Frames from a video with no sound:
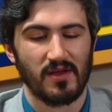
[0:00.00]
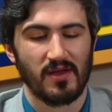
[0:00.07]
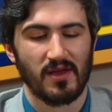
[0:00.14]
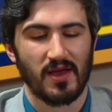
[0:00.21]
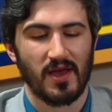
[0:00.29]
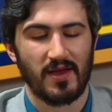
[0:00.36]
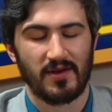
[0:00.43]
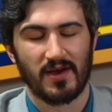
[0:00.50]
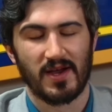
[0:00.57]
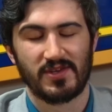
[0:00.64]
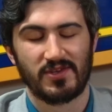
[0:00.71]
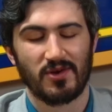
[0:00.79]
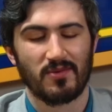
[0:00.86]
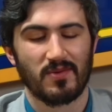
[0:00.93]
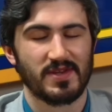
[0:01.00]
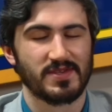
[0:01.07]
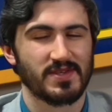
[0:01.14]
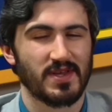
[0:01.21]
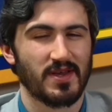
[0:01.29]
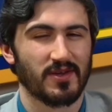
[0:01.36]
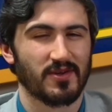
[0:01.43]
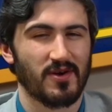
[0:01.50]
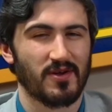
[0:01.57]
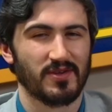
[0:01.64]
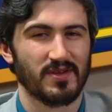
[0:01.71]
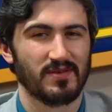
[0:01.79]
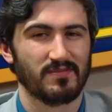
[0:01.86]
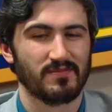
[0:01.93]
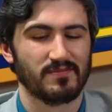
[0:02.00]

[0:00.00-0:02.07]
and I don't want to say I called it,